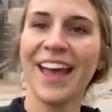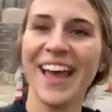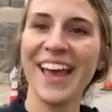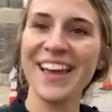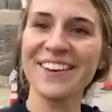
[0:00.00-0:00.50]

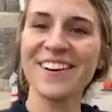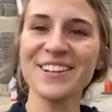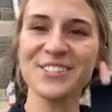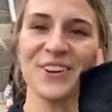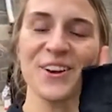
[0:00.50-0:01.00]
Hey,
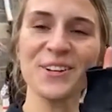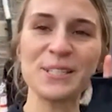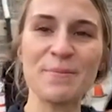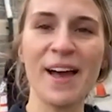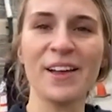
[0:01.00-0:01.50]

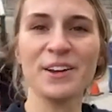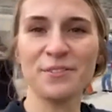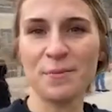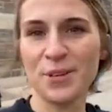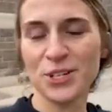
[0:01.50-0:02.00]
Crossroads, Mallory
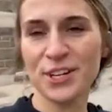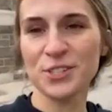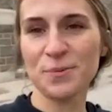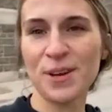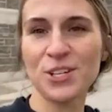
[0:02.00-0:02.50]
from the
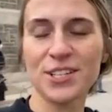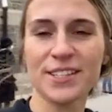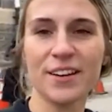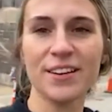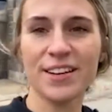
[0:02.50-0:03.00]
Transformation
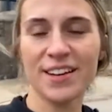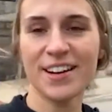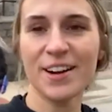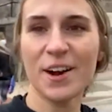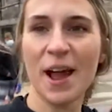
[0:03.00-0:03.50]
Center here.